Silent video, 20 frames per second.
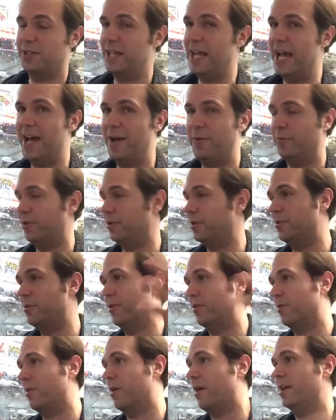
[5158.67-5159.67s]
that where
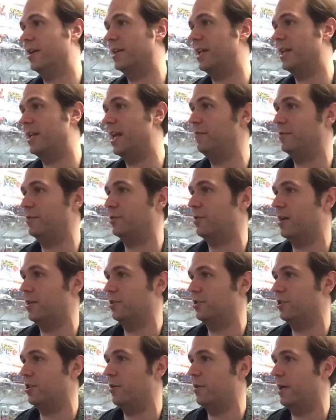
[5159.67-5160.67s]
Unicron and Galvatron
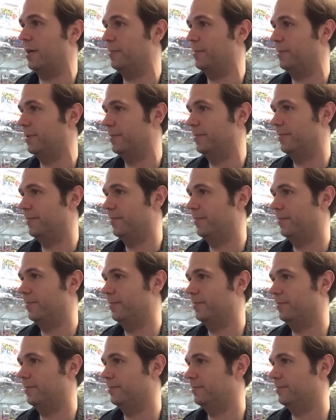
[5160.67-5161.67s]
show up.
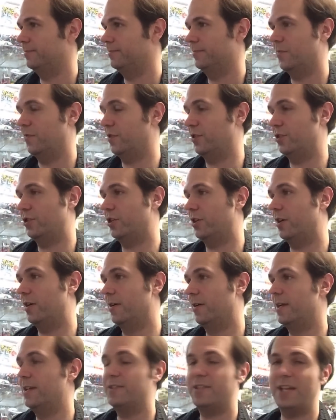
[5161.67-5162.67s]
For sure.
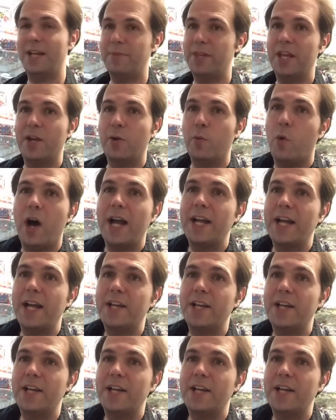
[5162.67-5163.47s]
Same thing, why is